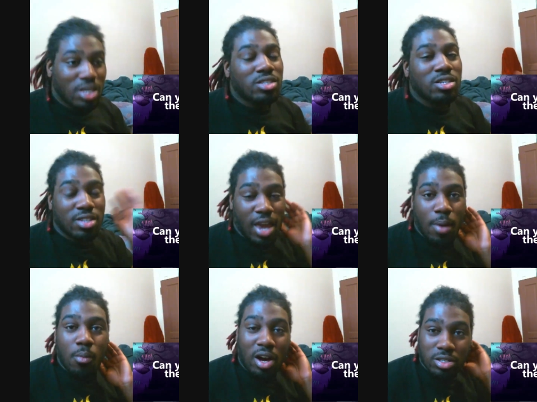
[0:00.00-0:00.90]
This is
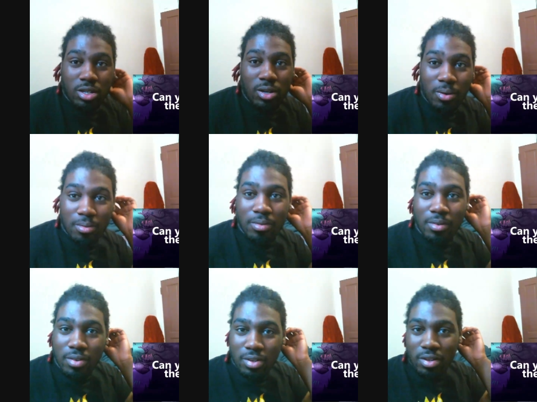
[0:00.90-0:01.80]
Camp Rock 2.
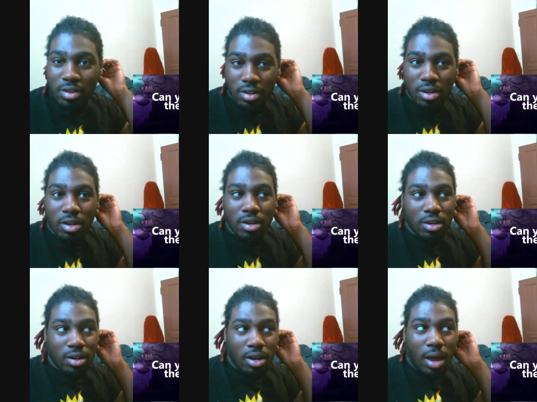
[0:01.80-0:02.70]

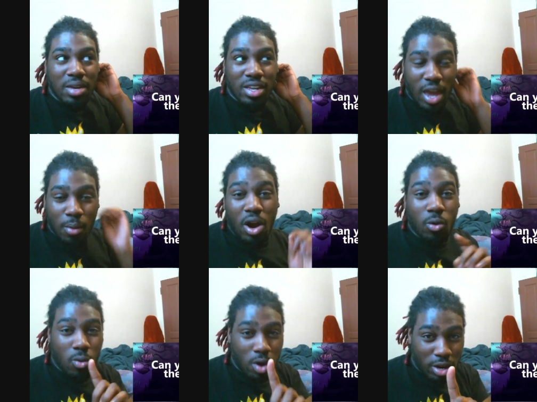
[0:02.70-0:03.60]
I mean Camp Rock